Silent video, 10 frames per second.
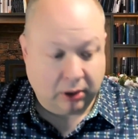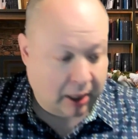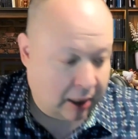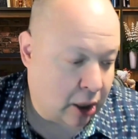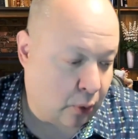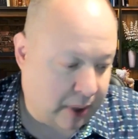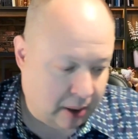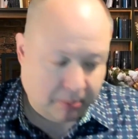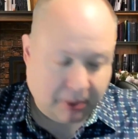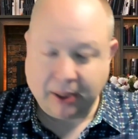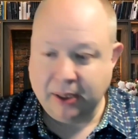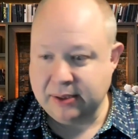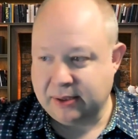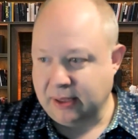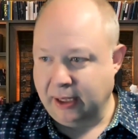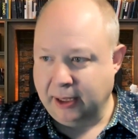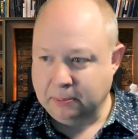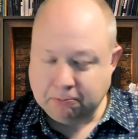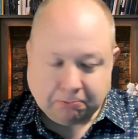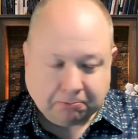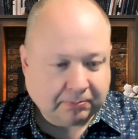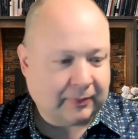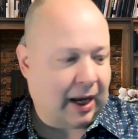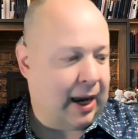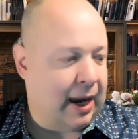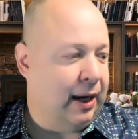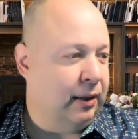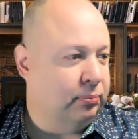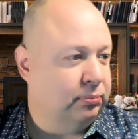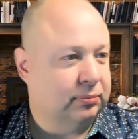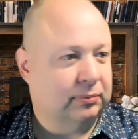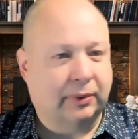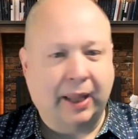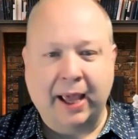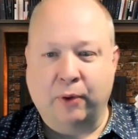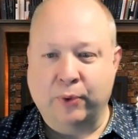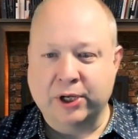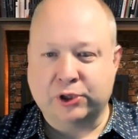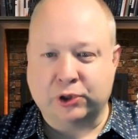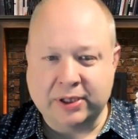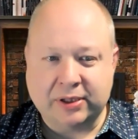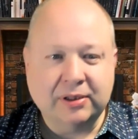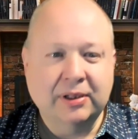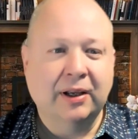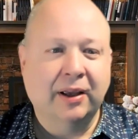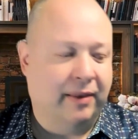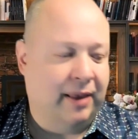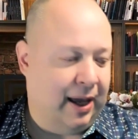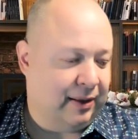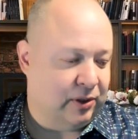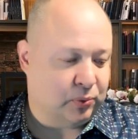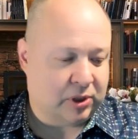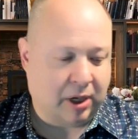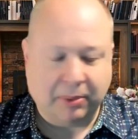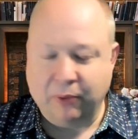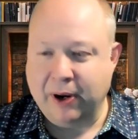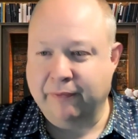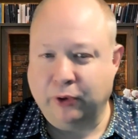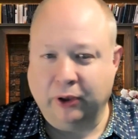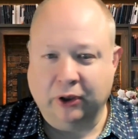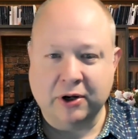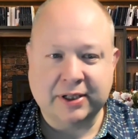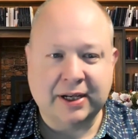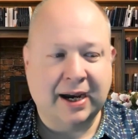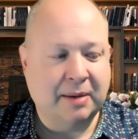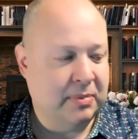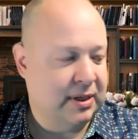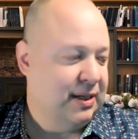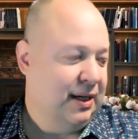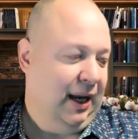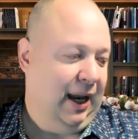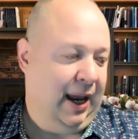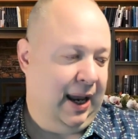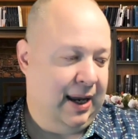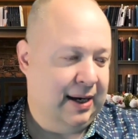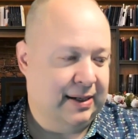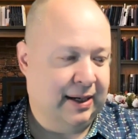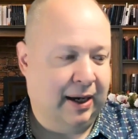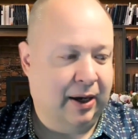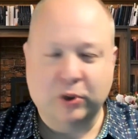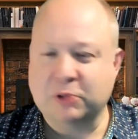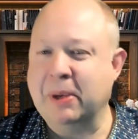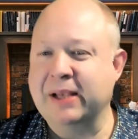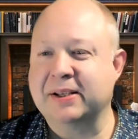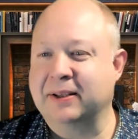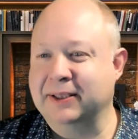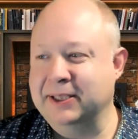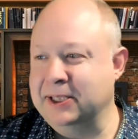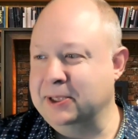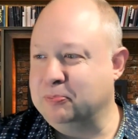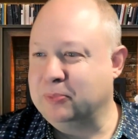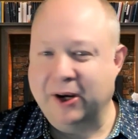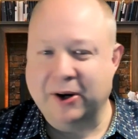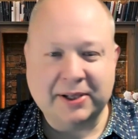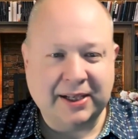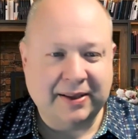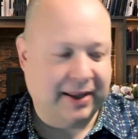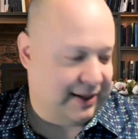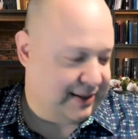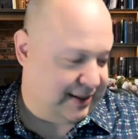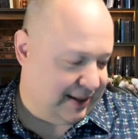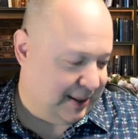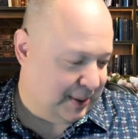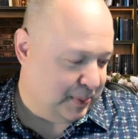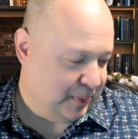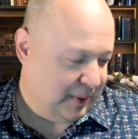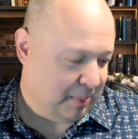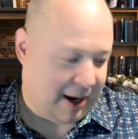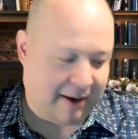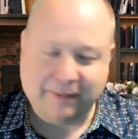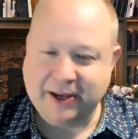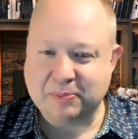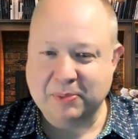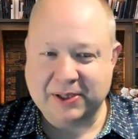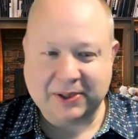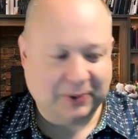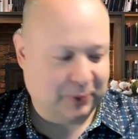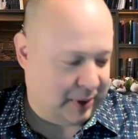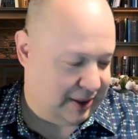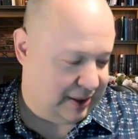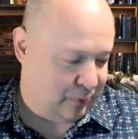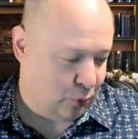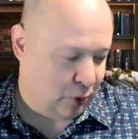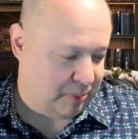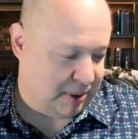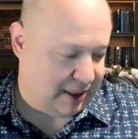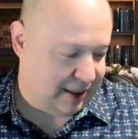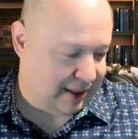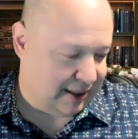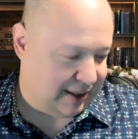to go in because I had a reassurance that this was going to be around for a long time, and was basically guaranteed that my investment would be